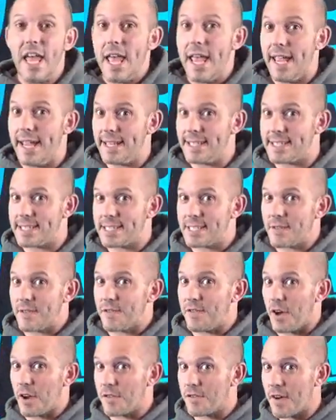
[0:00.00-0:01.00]
It's
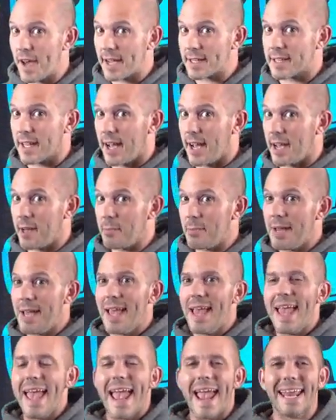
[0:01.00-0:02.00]
fun fact time.
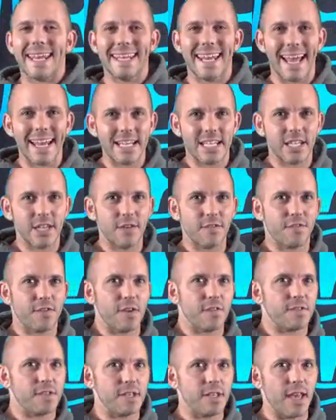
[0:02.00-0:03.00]
In
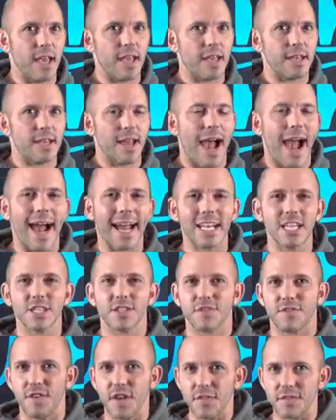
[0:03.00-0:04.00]
1958,
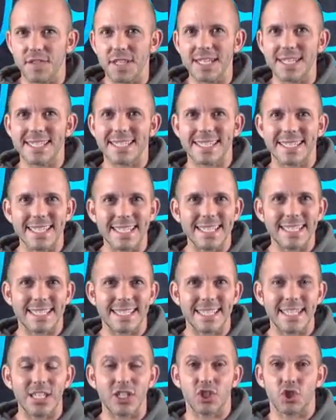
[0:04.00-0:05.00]
Honda's
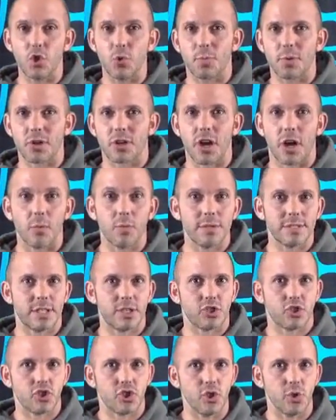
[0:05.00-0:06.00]
50cc Super Cub was
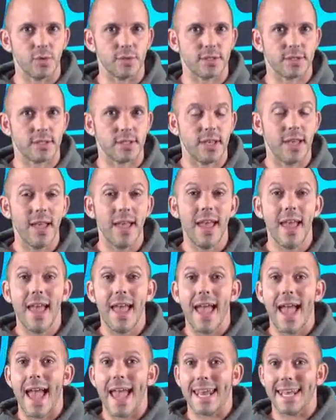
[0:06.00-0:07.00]
introduced.
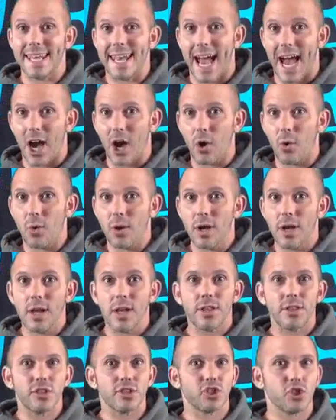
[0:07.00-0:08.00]
And now,
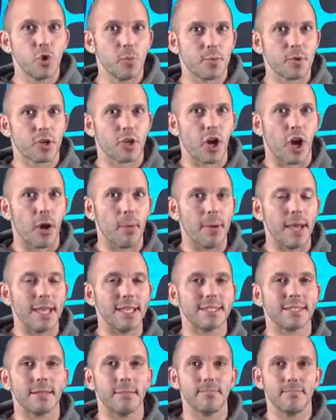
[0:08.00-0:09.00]
the Super Cub
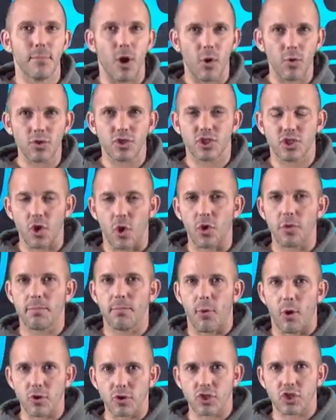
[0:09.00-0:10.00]
is the most sold
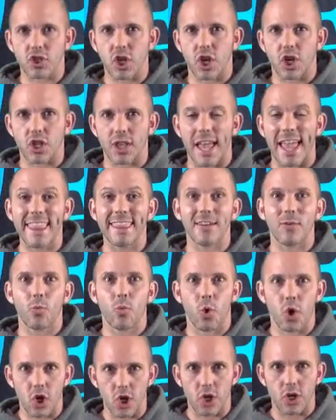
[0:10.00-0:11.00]
motorcycle in the
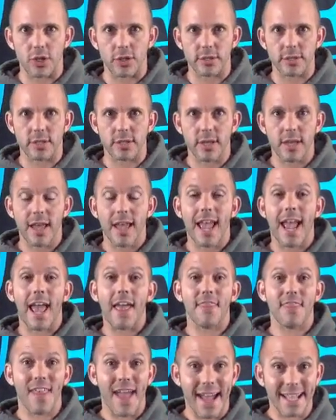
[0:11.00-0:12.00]
world.
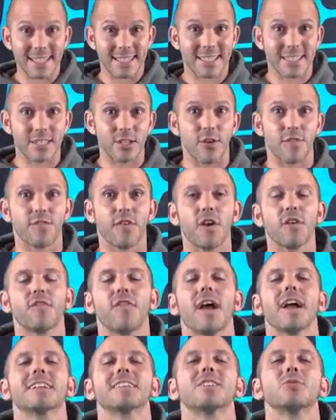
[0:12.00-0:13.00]
And that's your fun
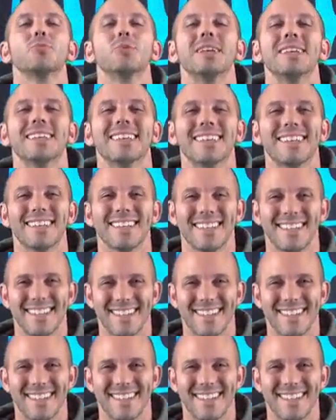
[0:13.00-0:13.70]
fact of the week.